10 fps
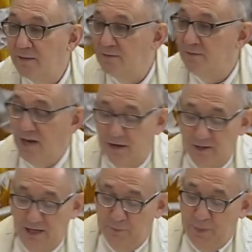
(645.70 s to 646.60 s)

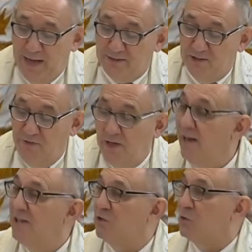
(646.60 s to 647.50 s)
Darley and Batson
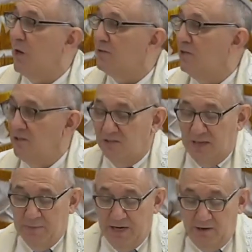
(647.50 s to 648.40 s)
then instructed the
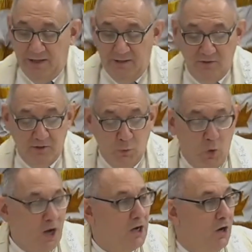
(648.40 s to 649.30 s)
seminarians to
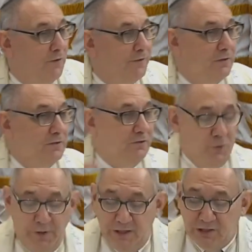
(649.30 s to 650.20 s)
walk over to
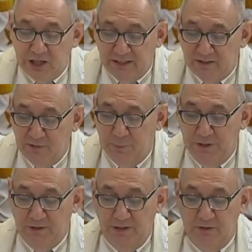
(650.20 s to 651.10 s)
an adjacent
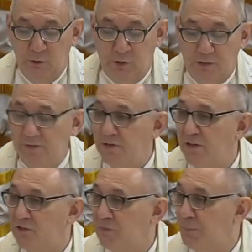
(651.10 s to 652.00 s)
building to deliver
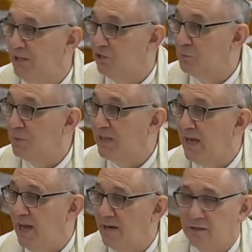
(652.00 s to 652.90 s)
their speech, but they
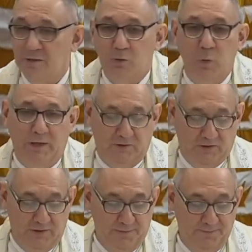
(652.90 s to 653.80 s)
added a
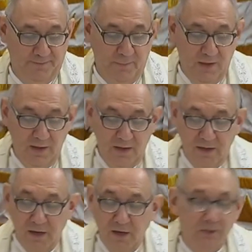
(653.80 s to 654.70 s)
twist.
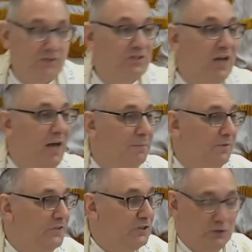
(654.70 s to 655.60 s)
Some
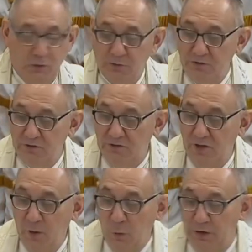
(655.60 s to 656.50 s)
of the students
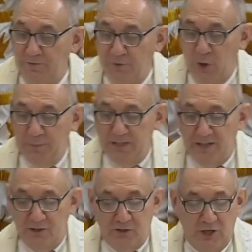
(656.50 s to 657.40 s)
were informed that
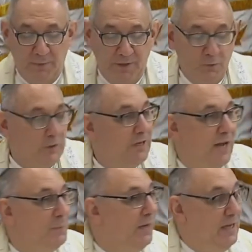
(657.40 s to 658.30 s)
their sermon would
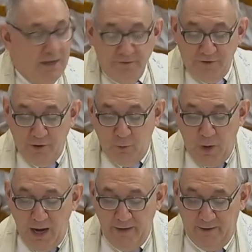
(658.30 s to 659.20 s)
not begin for a
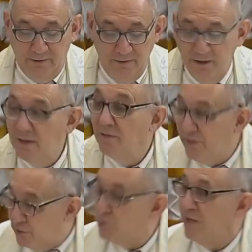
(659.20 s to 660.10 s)
while. They
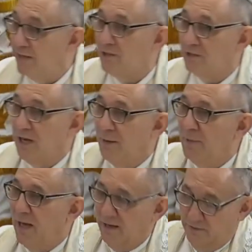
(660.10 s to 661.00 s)
could take their time
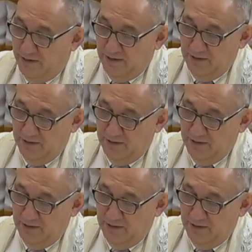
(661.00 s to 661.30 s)
getting there.